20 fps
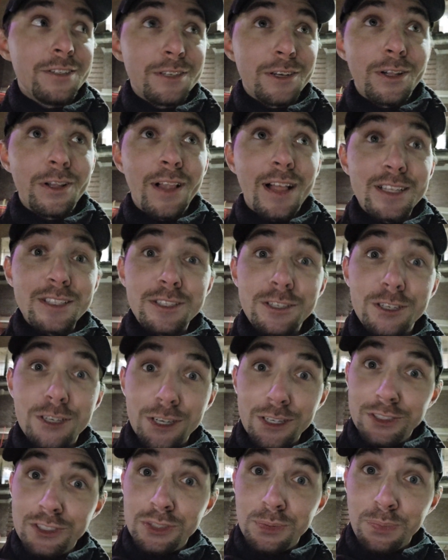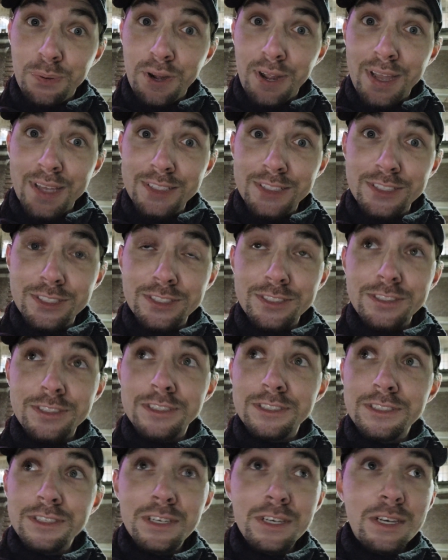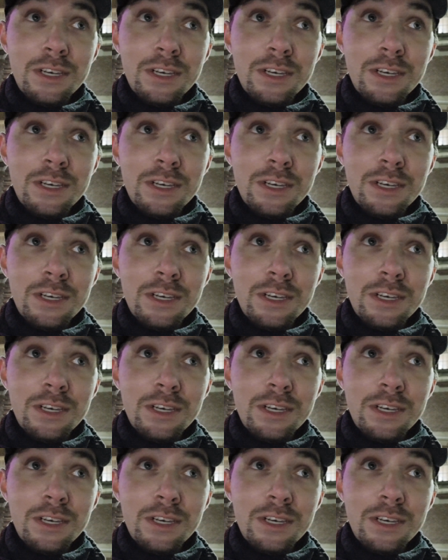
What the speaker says: So lots of good surprises.